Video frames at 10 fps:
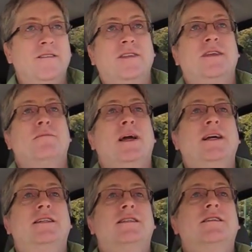The
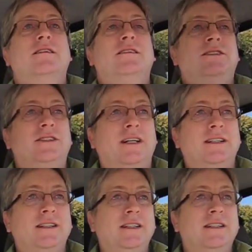banks
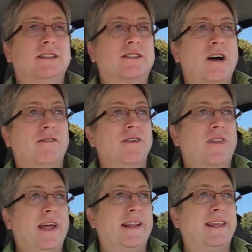suddenly
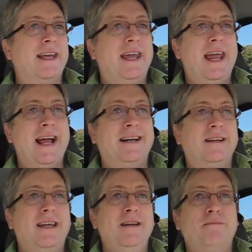discovered that they
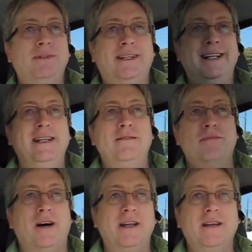can't keep lending
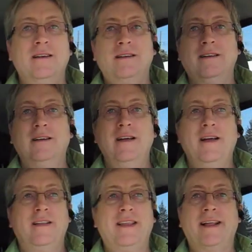money,
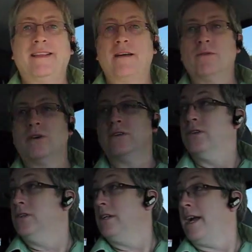that they were
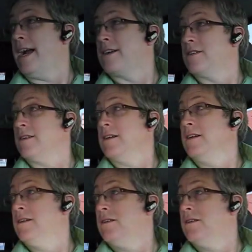actually